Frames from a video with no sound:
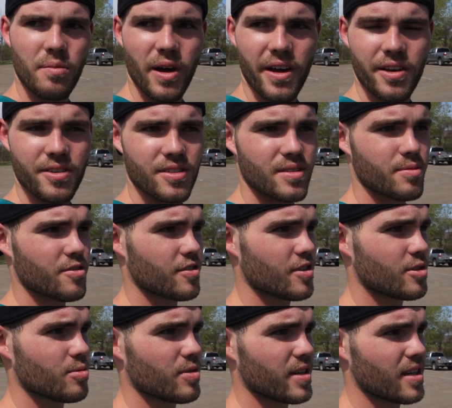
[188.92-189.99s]
miles for
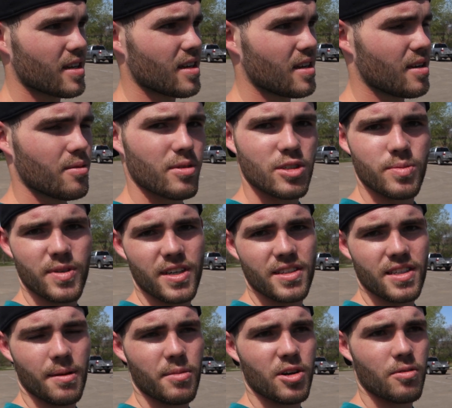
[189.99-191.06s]
this week, which
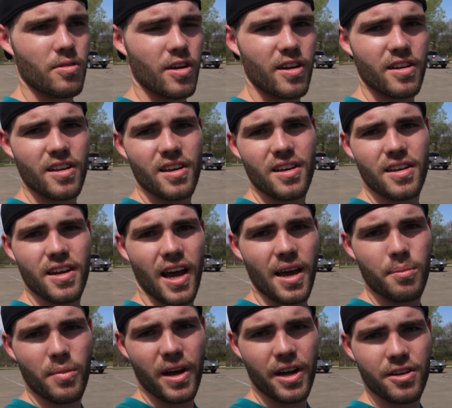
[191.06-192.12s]
means I'm gonna run
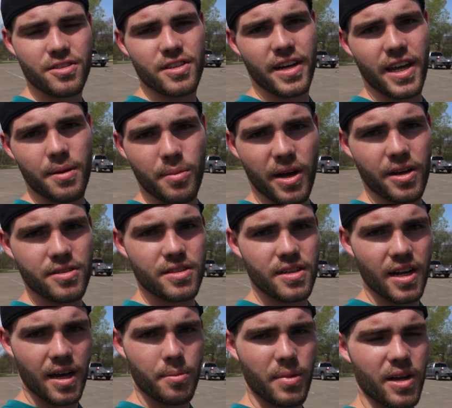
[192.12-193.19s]
9 miles and 8 miles and
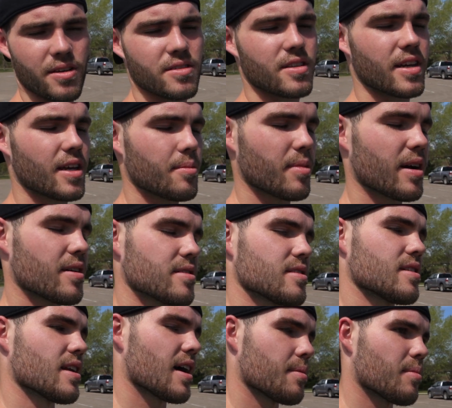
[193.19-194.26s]
9 miles and 8 miles
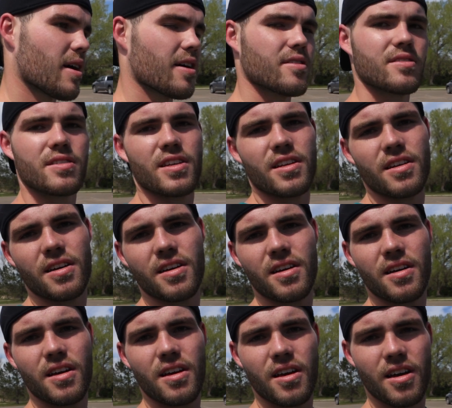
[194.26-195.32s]
and 9 miles, then
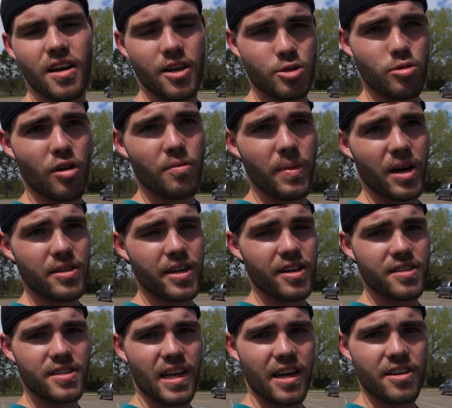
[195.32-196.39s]
a 12-mile day
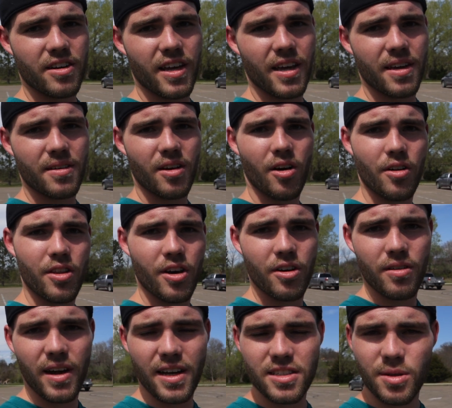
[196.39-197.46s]
on Saturday. Although,
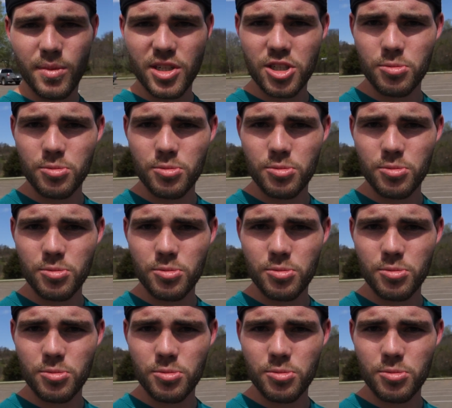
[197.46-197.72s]
as I mentioned